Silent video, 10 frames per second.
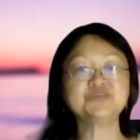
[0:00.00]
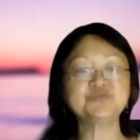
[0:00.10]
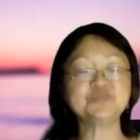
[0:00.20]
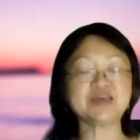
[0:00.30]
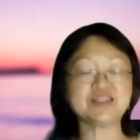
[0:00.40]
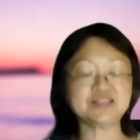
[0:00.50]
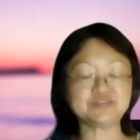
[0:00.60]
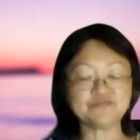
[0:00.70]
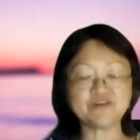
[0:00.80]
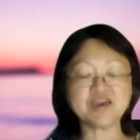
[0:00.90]
do that.
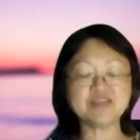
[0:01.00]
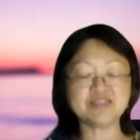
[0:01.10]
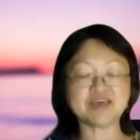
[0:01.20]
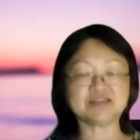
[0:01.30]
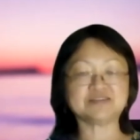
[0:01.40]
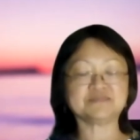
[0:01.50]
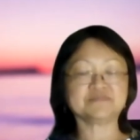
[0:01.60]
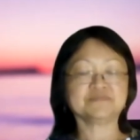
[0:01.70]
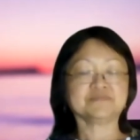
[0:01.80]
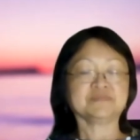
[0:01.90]
Let's find that.
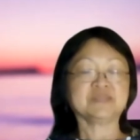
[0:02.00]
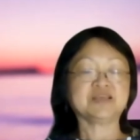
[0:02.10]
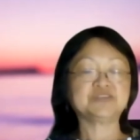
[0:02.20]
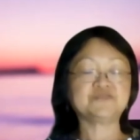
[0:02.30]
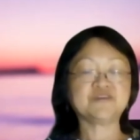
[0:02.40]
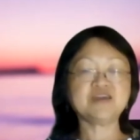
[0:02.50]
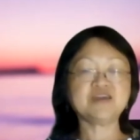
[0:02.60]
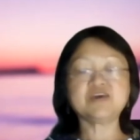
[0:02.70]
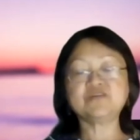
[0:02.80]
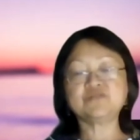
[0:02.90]
Let's
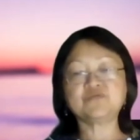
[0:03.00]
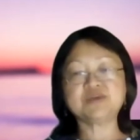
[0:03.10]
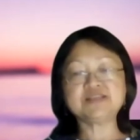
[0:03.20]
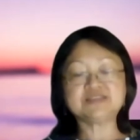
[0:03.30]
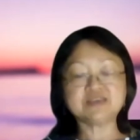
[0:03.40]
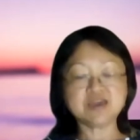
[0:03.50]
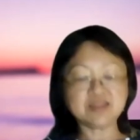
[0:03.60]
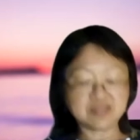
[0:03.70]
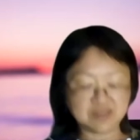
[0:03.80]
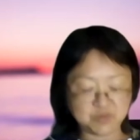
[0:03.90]
find that on the right
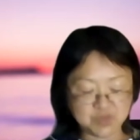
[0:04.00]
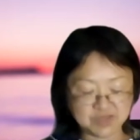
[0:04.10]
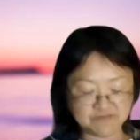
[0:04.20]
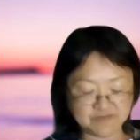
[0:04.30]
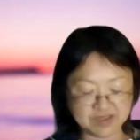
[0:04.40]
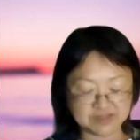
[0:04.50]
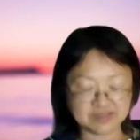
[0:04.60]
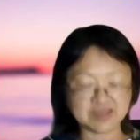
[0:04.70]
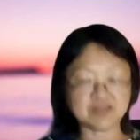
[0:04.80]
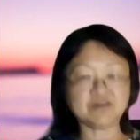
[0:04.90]
side, and then we can
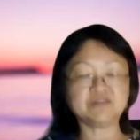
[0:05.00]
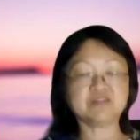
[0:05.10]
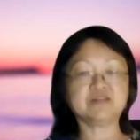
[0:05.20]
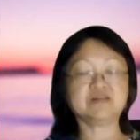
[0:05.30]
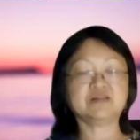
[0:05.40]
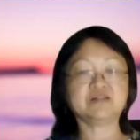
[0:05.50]
find that on